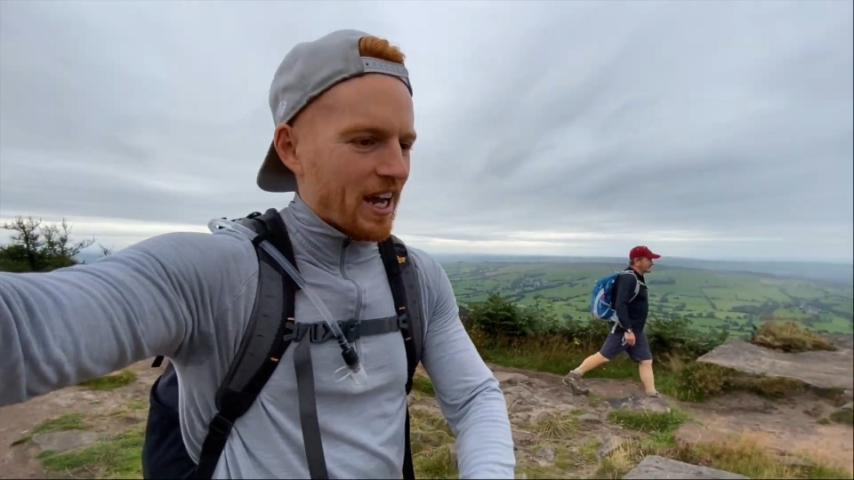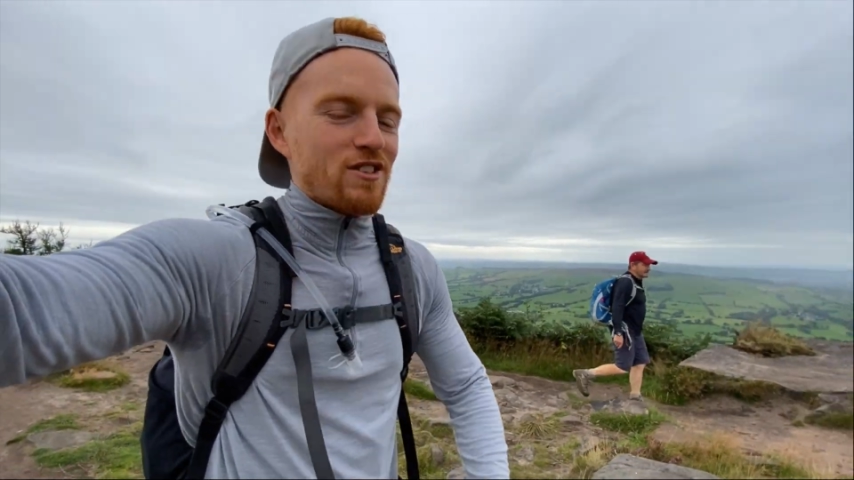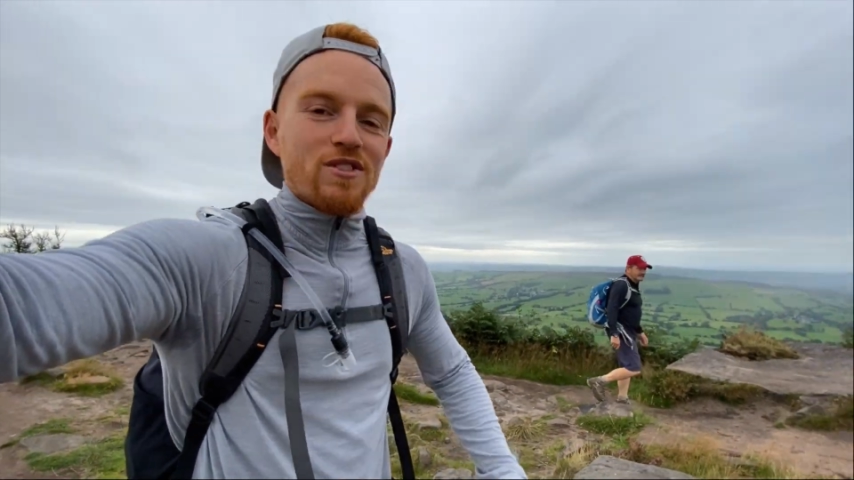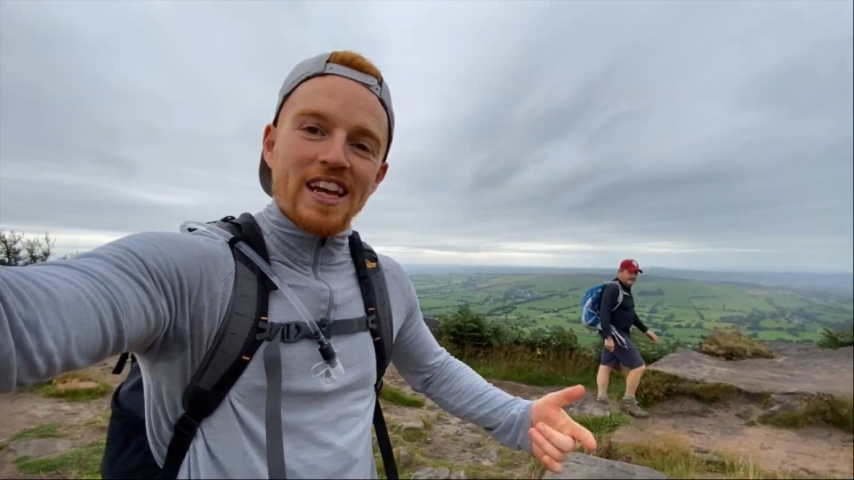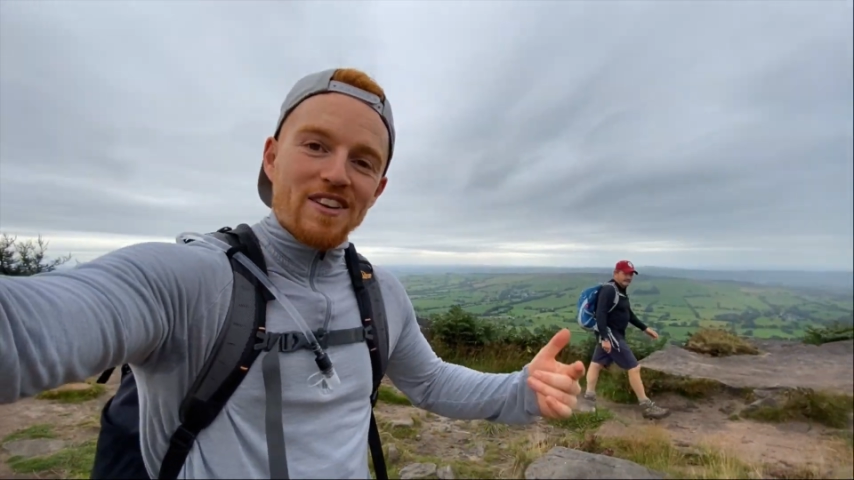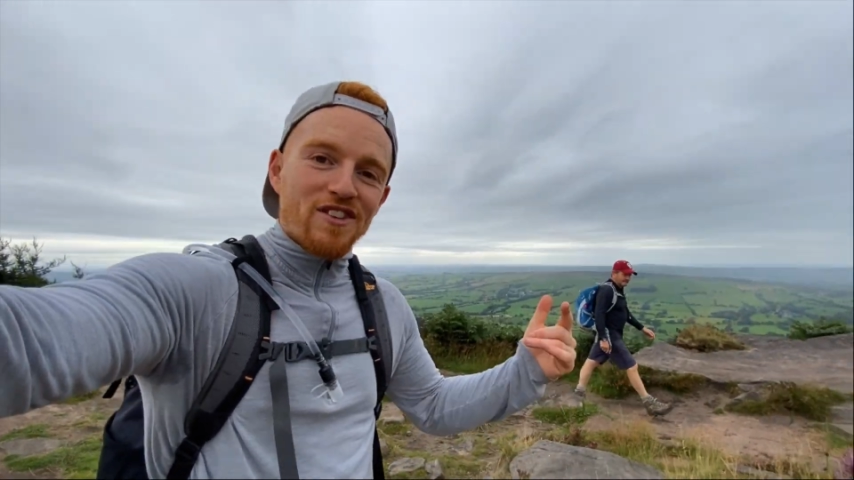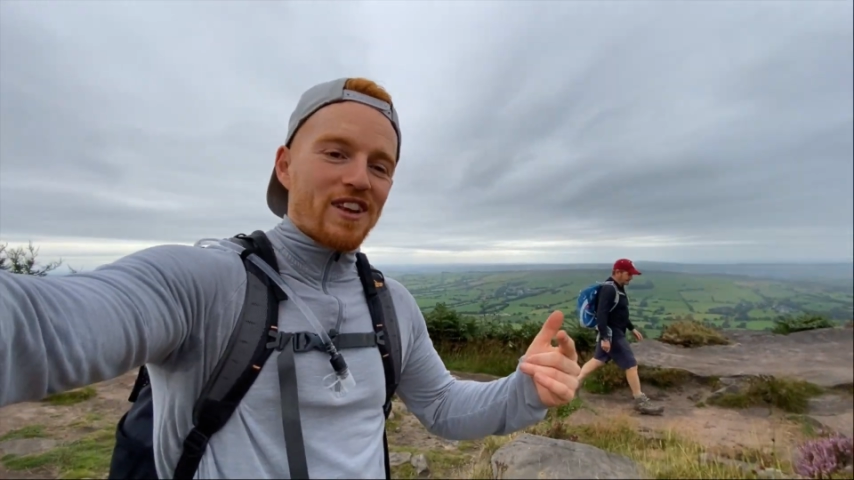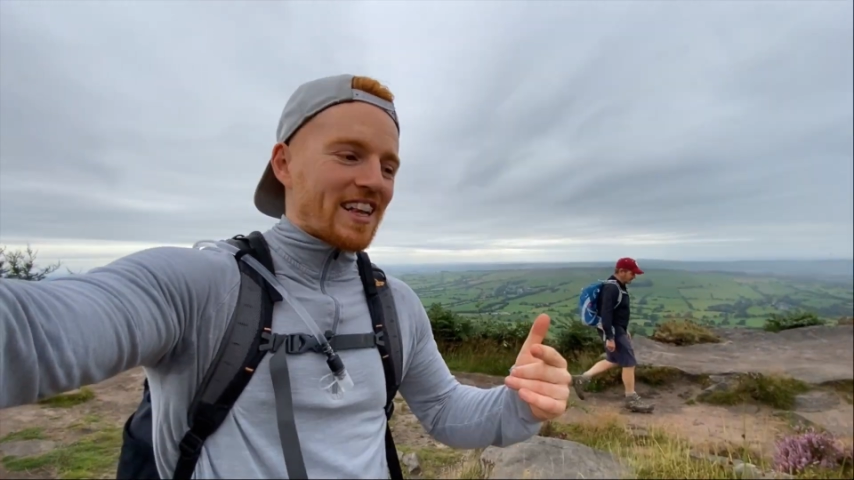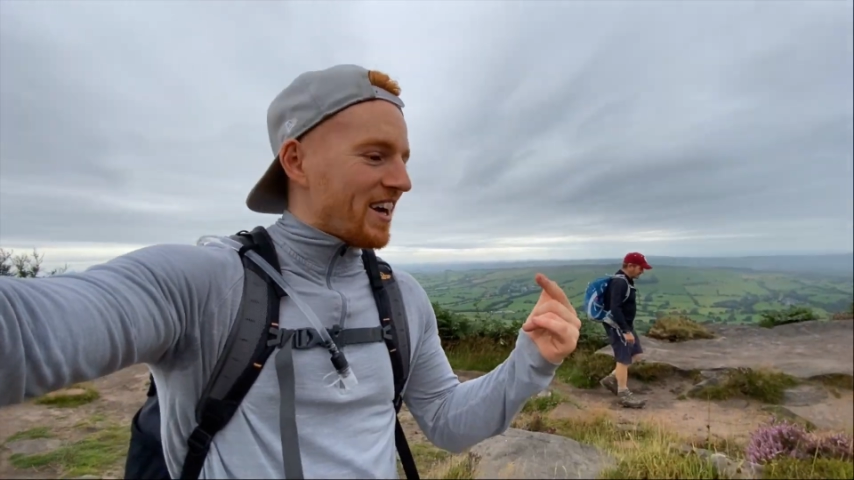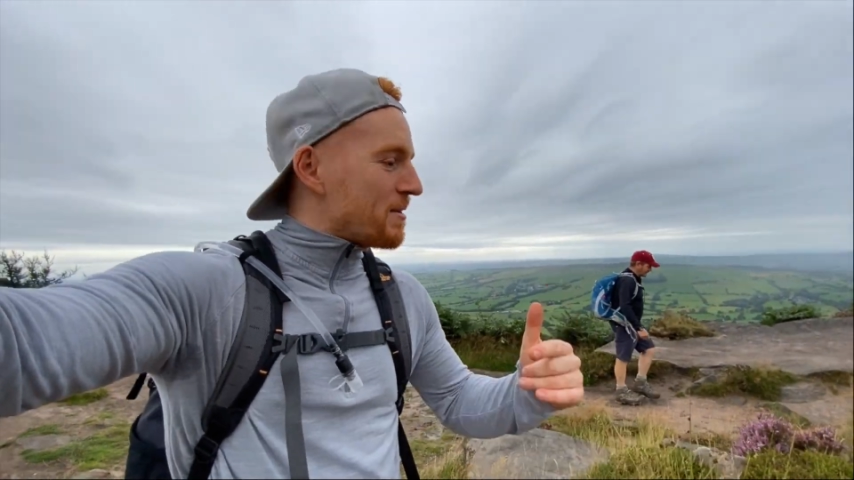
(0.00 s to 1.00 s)
As you've seen through the
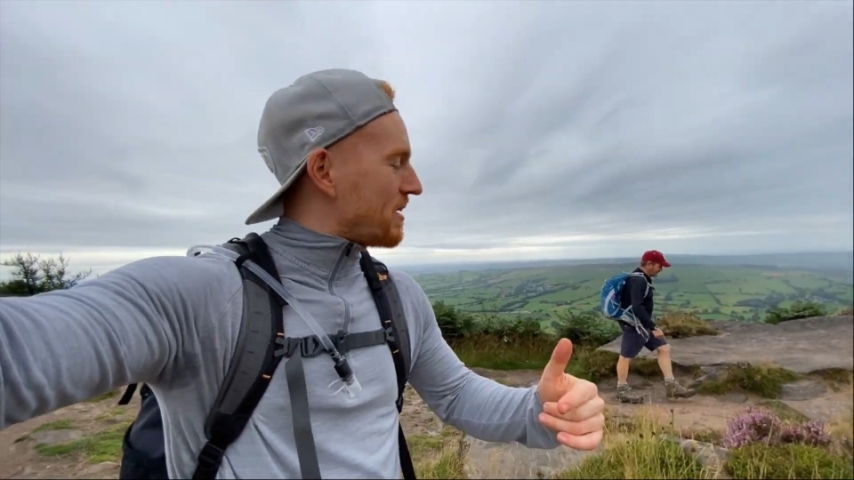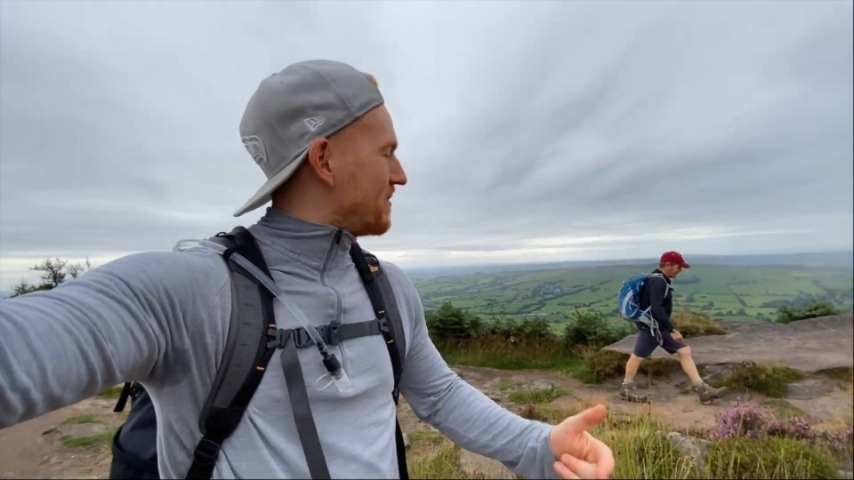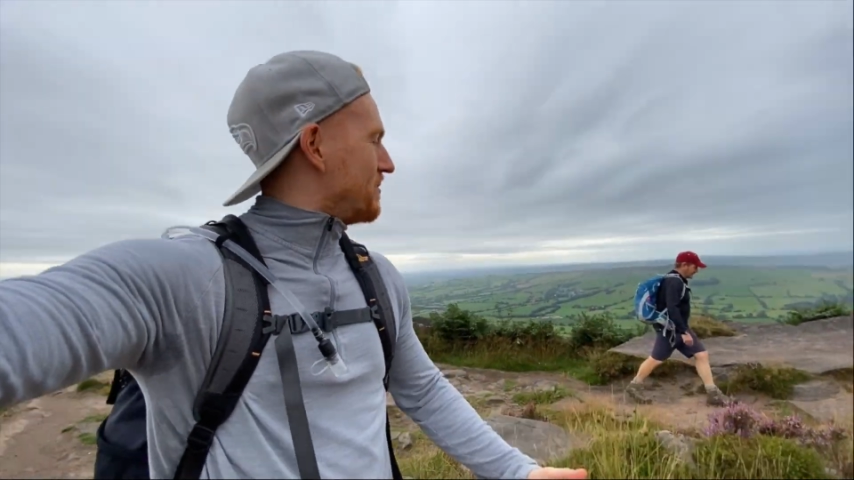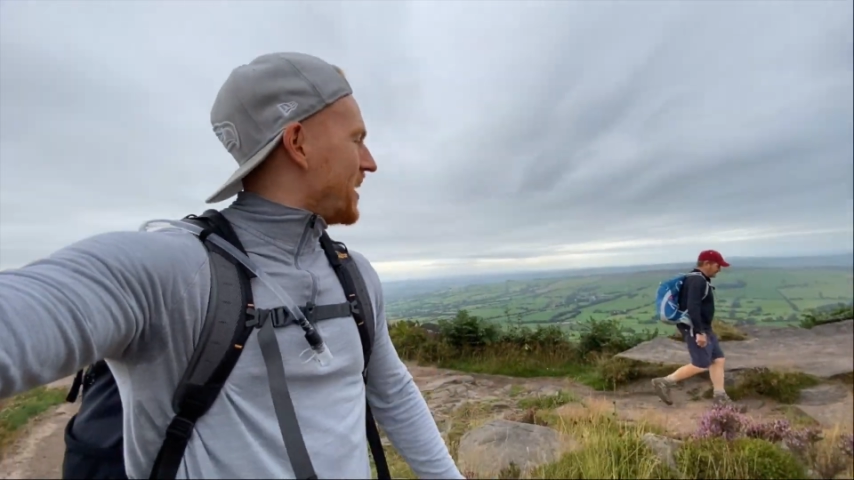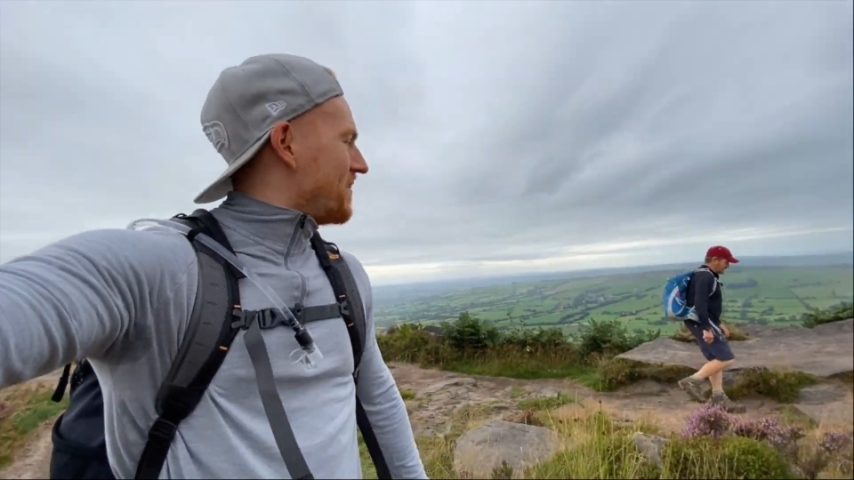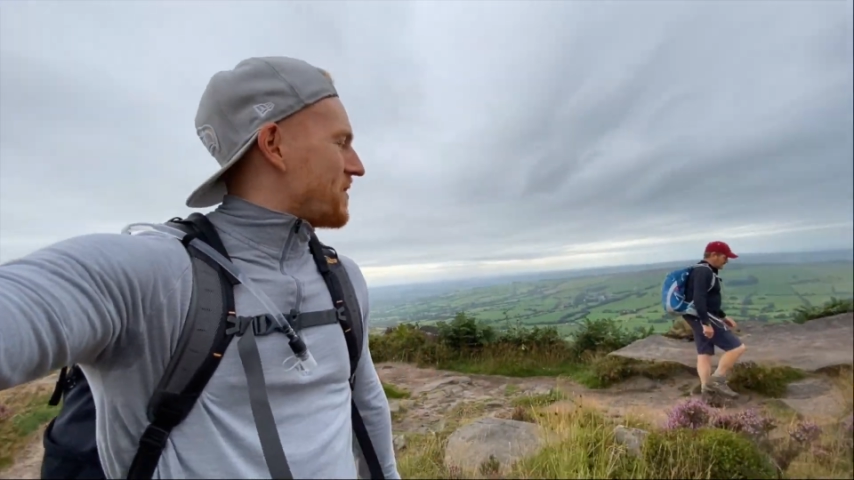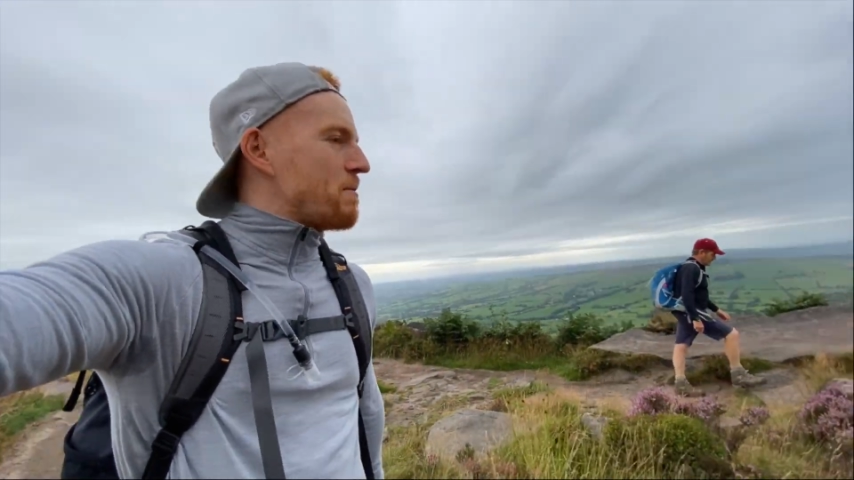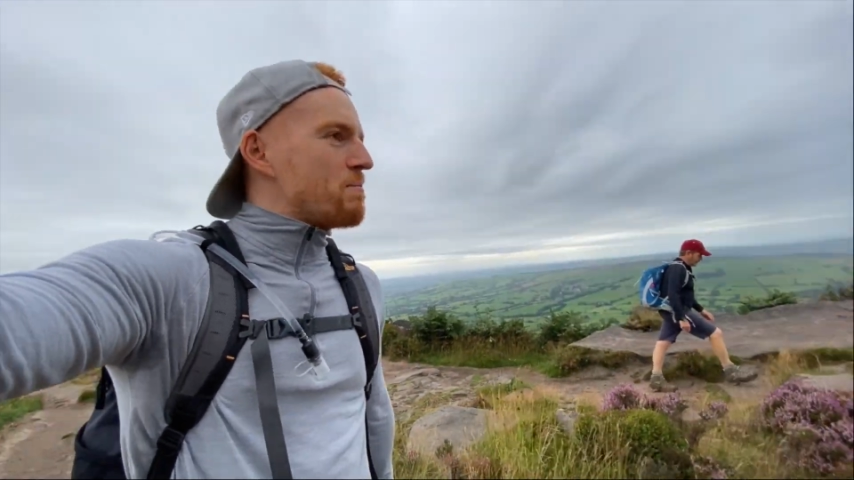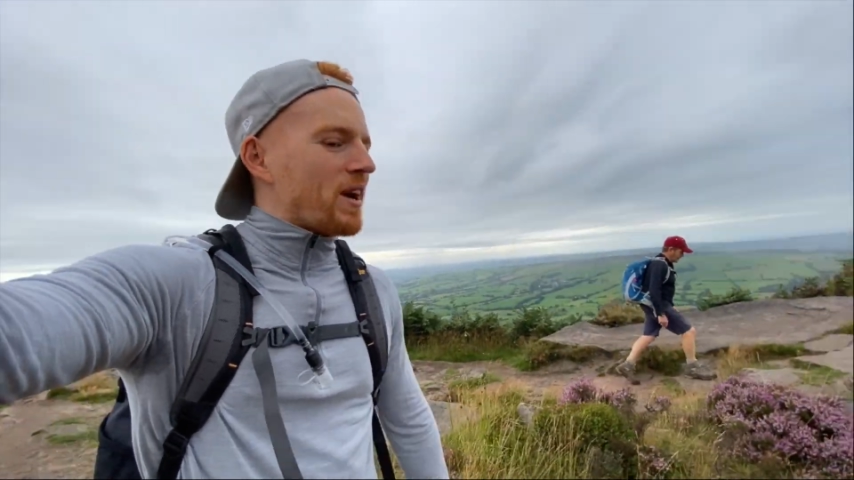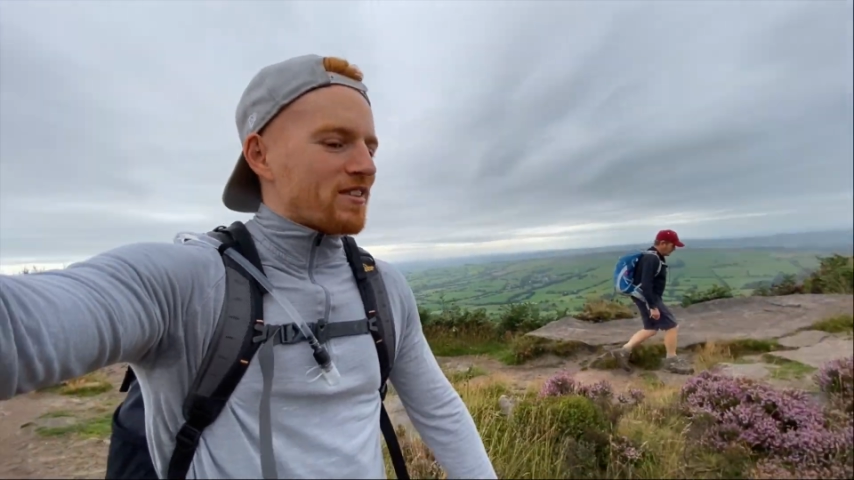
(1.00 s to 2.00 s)
climbing, I'm
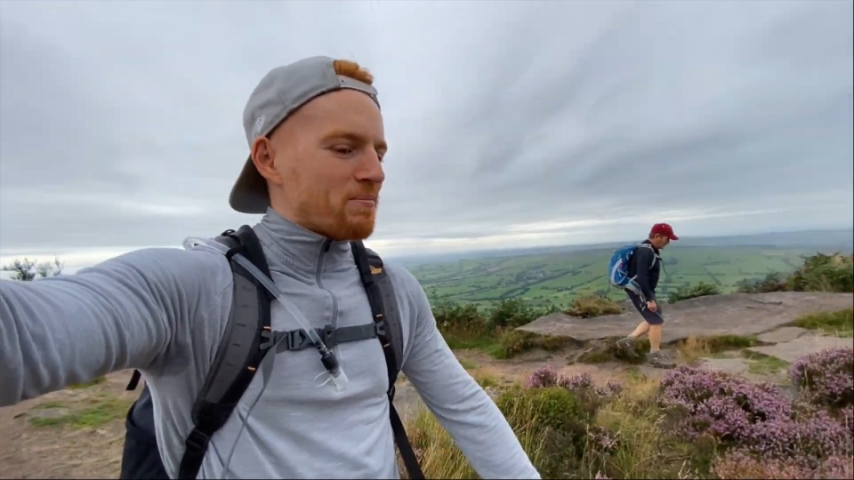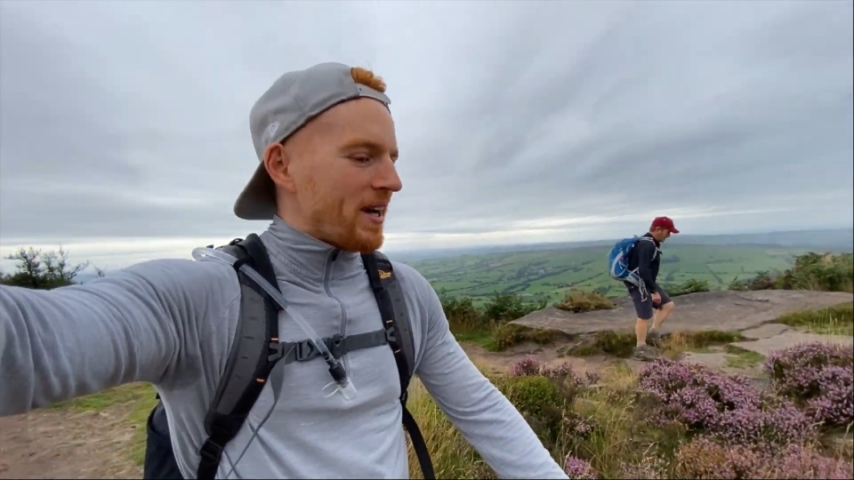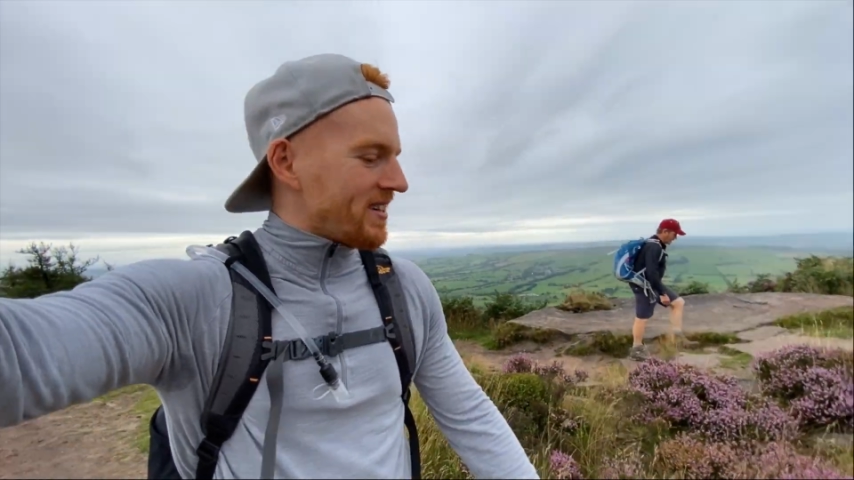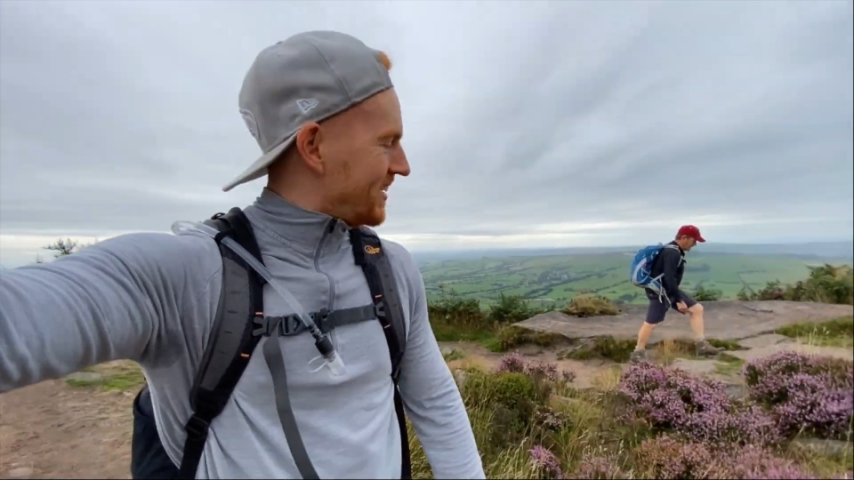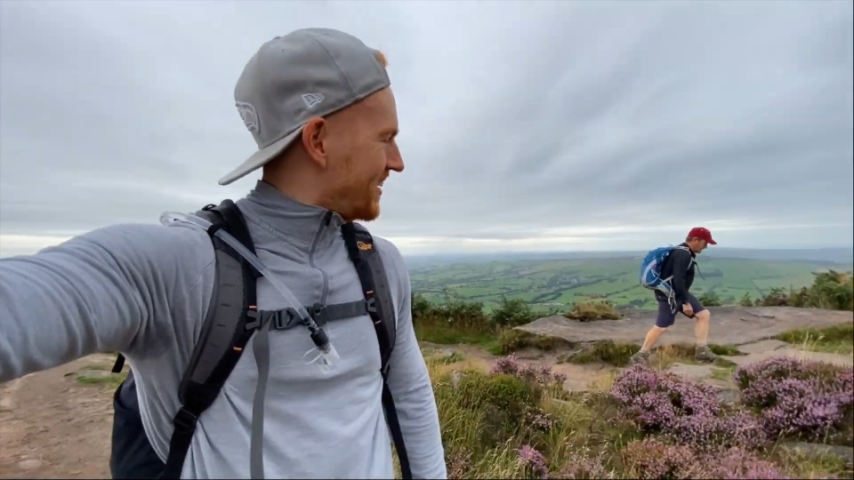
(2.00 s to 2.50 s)
impressed, man.